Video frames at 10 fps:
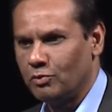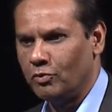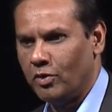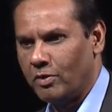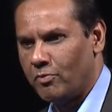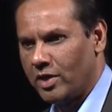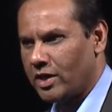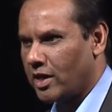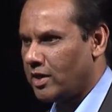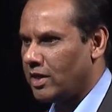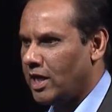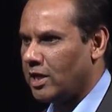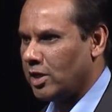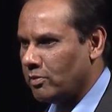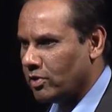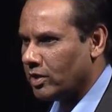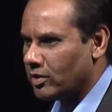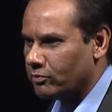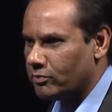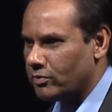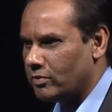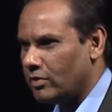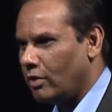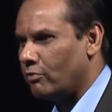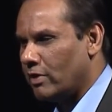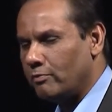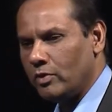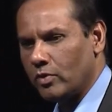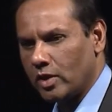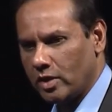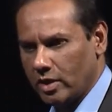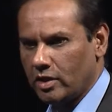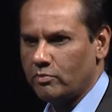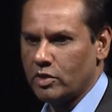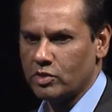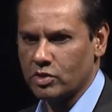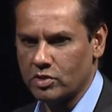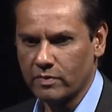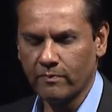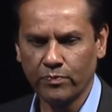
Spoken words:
who are bringing in 18 billion of revenue on a yearly basis.